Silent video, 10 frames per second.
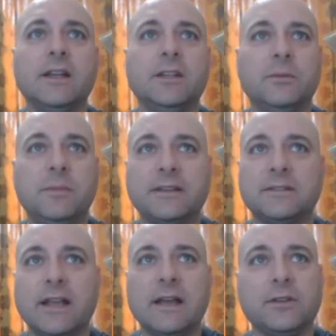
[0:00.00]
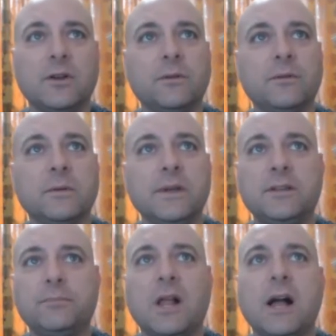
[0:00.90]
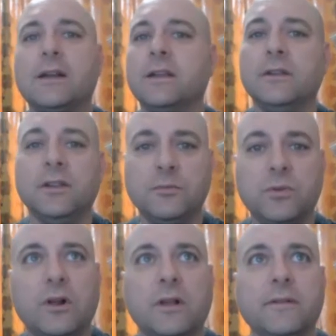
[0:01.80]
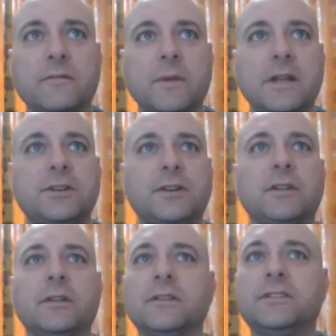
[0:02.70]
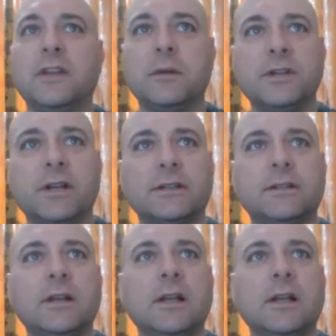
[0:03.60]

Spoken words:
You basically have to go through each block and you put all the information, the subject